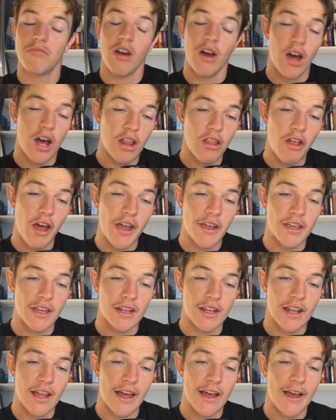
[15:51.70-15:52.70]
I like it.
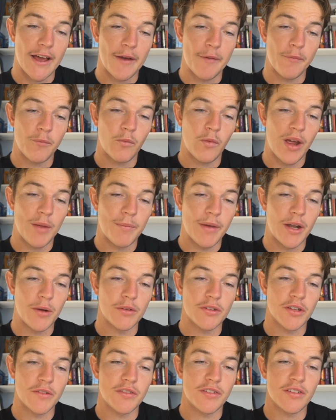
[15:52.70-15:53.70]
Wayne Bennett was
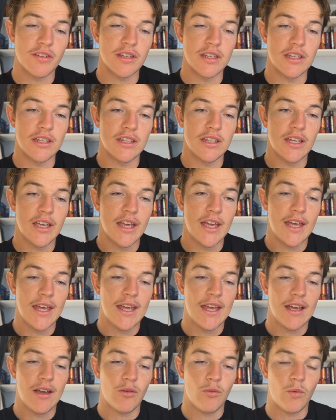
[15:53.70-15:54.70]
obviously
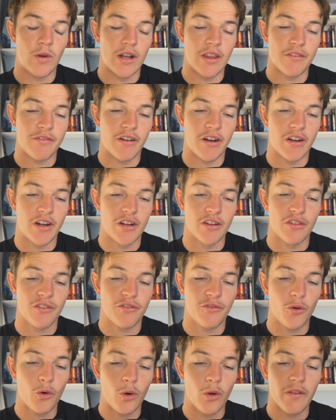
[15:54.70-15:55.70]
one of the front runners
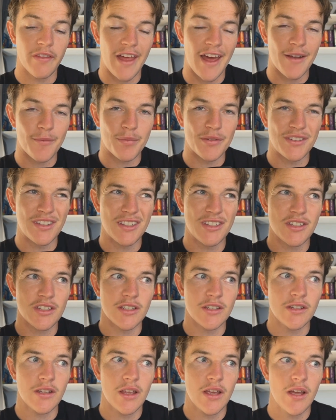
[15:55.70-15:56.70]
for that
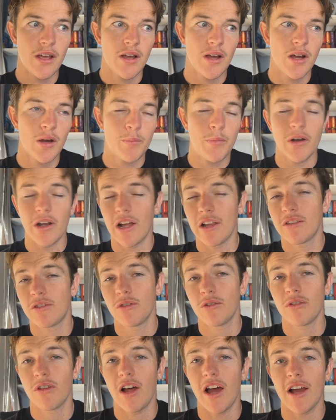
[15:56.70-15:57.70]
position, but I
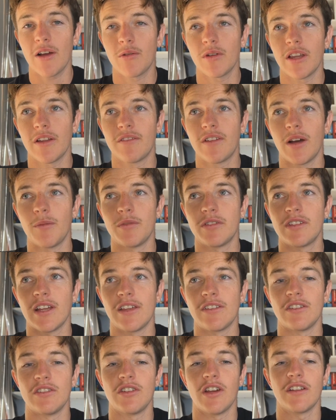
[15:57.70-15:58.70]
do like what they've done with
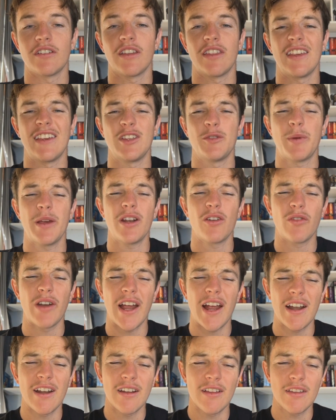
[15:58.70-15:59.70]
Stacey Jones. I think he's been
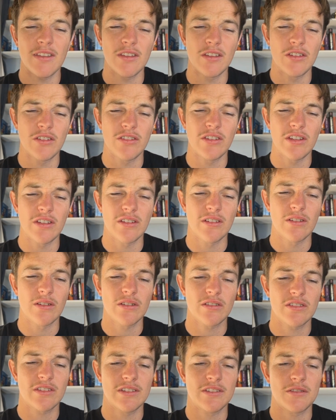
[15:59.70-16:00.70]
around the New
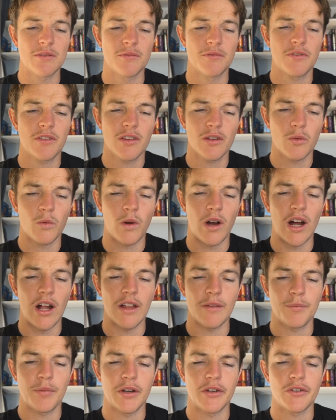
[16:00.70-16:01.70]
Zealand system for a little while. I'm
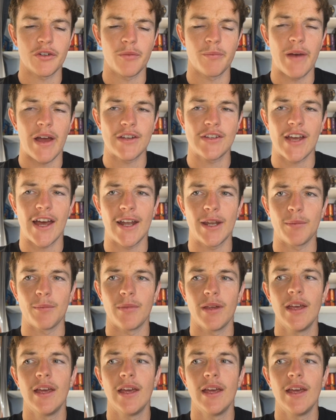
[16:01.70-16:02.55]
pretty sure Madge had him